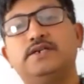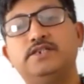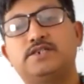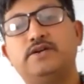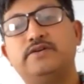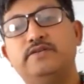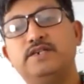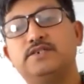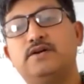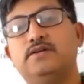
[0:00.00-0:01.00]

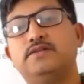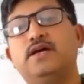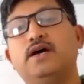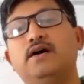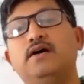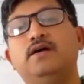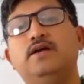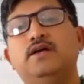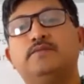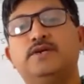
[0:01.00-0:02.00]
distinguished on the
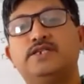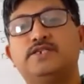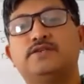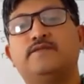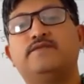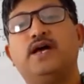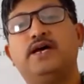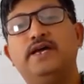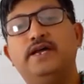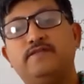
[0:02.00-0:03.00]
basis of
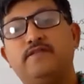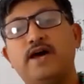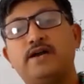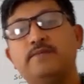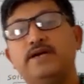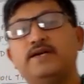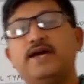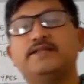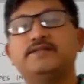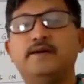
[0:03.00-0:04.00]
the environment
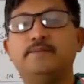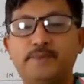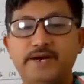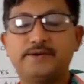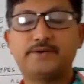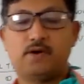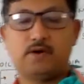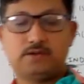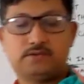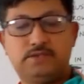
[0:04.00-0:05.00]
and the
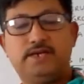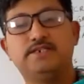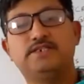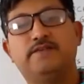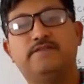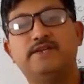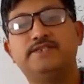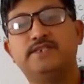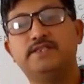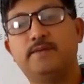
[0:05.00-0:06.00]
bedrock. There is
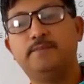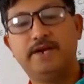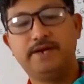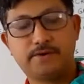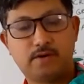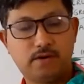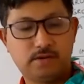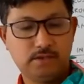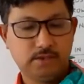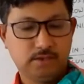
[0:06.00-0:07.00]
difference in the
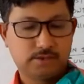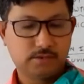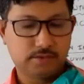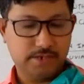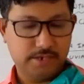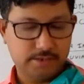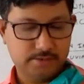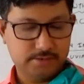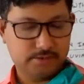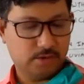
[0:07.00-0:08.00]
bedrock. So red
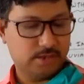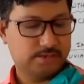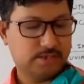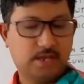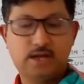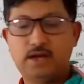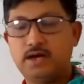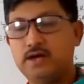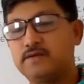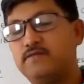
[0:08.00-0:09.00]
soils
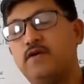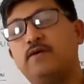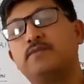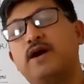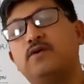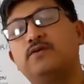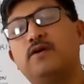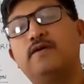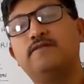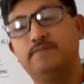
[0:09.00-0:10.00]
are formed
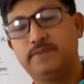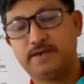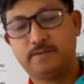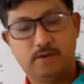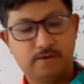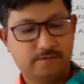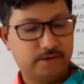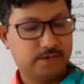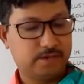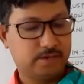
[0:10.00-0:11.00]
out of
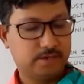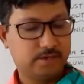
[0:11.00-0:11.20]
metamorphic